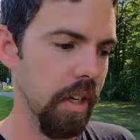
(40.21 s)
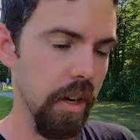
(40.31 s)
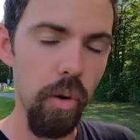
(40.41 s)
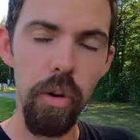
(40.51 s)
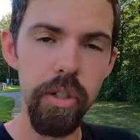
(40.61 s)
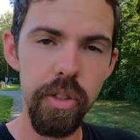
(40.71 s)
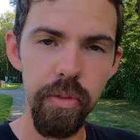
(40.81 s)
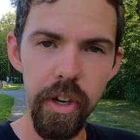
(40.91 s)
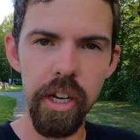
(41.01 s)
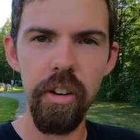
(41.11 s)
According
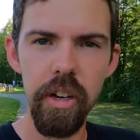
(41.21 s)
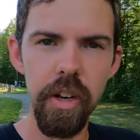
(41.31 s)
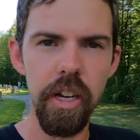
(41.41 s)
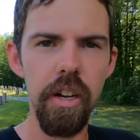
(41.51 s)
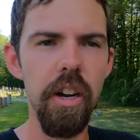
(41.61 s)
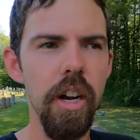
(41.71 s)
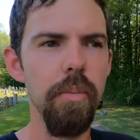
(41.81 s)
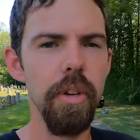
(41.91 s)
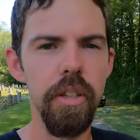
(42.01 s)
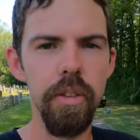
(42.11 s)
to
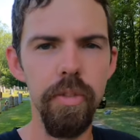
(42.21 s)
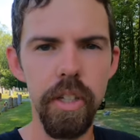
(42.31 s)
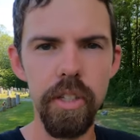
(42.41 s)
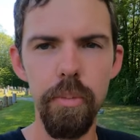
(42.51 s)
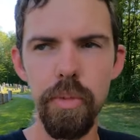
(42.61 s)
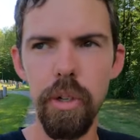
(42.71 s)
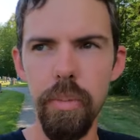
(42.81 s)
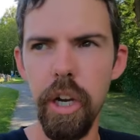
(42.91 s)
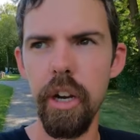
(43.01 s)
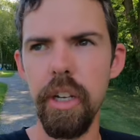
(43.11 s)
FindAGrave.com, the victims are
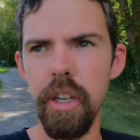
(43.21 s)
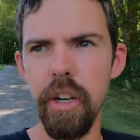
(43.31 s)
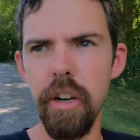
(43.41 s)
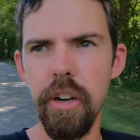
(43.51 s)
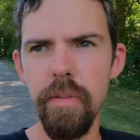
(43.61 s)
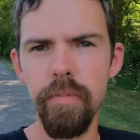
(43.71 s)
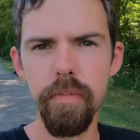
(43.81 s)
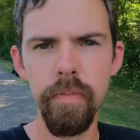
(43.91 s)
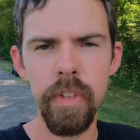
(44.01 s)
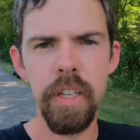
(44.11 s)
buried here
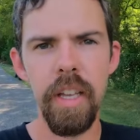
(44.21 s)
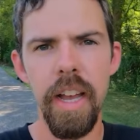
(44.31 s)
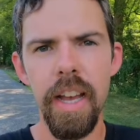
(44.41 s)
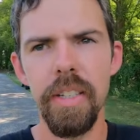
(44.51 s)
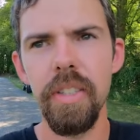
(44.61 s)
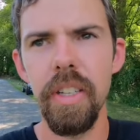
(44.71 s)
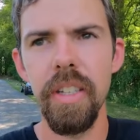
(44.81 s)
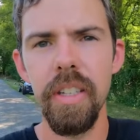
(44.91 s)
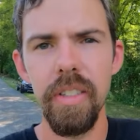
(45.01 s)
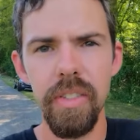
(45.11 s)
at
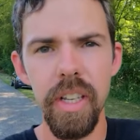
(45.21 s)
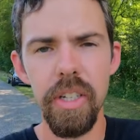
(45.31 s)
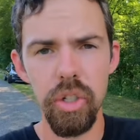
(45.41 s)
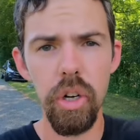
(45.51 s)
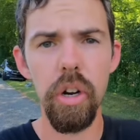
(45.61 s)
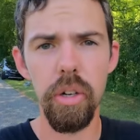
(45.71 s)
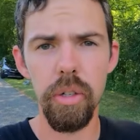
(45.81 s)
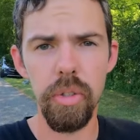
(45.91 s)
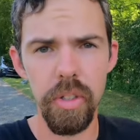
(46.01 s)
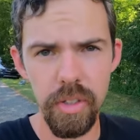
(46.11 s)
St.
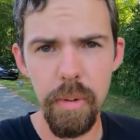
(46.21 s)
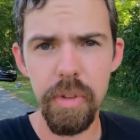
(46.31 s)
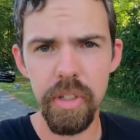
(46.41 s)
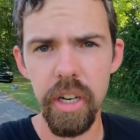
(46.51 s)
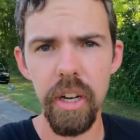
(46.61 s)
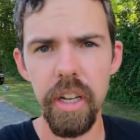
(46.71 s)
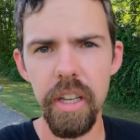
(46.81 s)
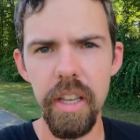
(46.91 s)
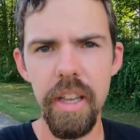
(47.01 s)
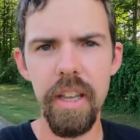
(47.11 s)
Charles
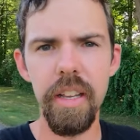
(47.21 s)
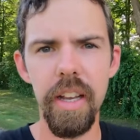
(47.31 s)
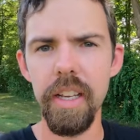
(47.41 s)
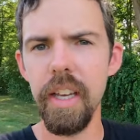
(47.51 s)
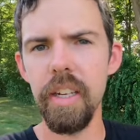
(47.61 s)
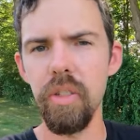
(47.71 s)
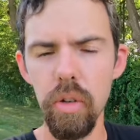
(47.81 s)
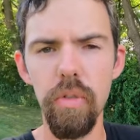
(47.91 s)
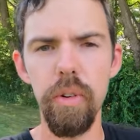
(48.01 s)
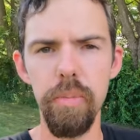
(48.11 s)
Cemetery, again in
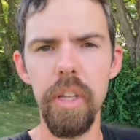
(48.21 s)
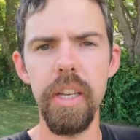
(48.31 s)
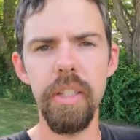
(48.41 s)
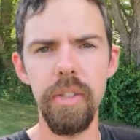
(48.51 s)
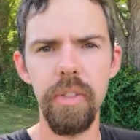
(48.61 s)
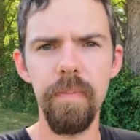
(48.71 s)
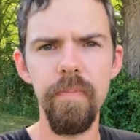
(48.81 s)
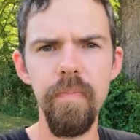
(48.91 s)
Dover Plains.